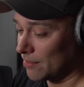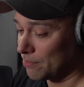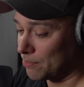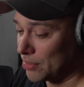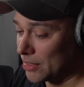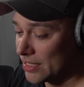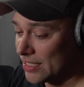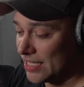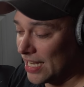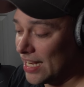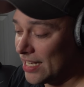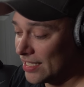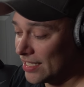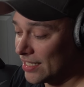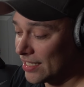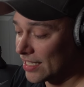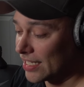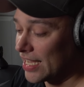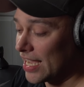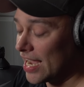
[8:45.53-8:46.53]

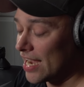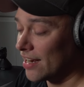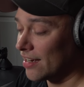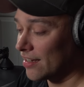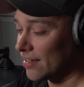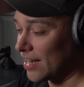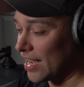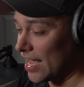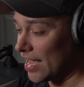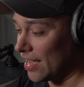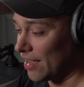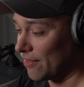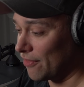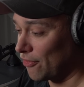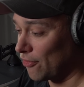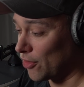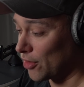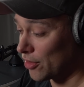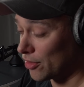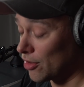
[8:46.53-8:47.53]
pretending to care
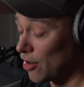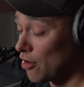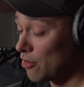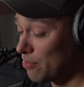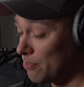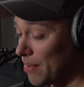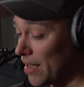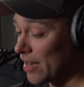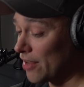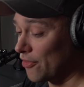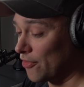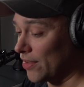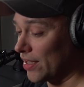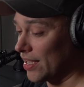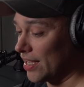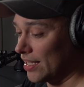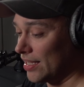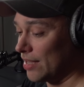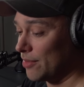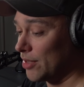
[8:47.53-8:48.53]
for their own
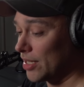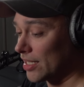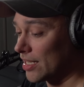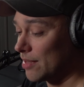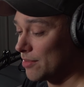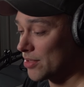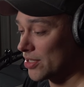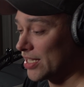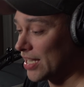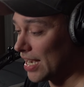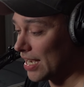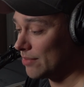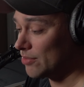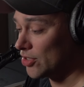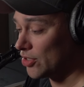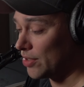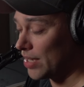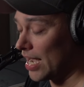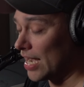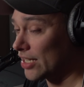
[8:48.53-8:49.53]
benefit, and then when it comes time
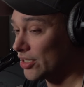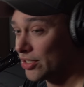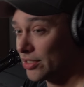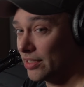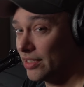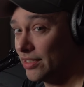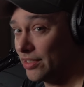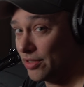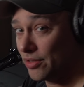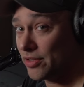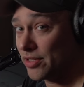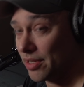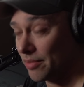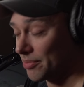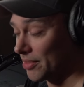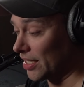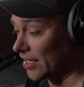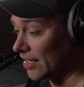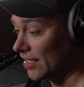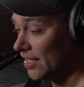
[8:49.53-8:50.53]
to actually do
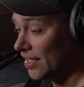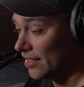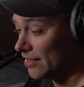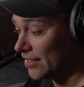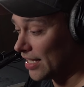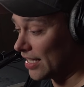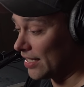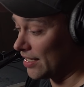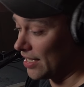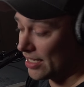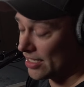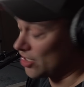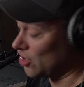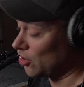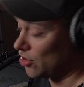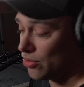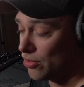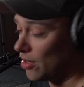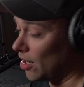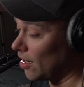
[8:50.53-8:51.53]
something, it's
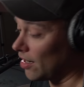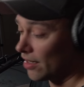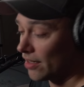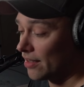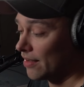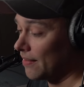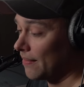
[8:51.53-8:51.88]
too hard.